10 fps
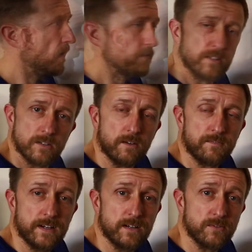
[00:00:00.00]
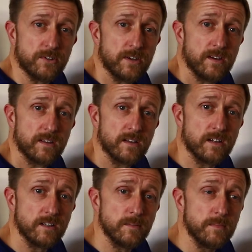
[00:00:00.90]
So I've found
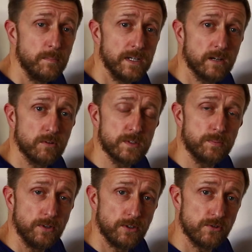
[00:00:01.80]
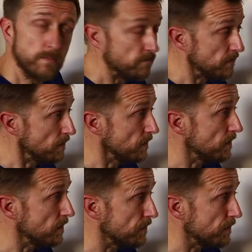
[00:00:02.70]
a bit I want to put in a drum fill.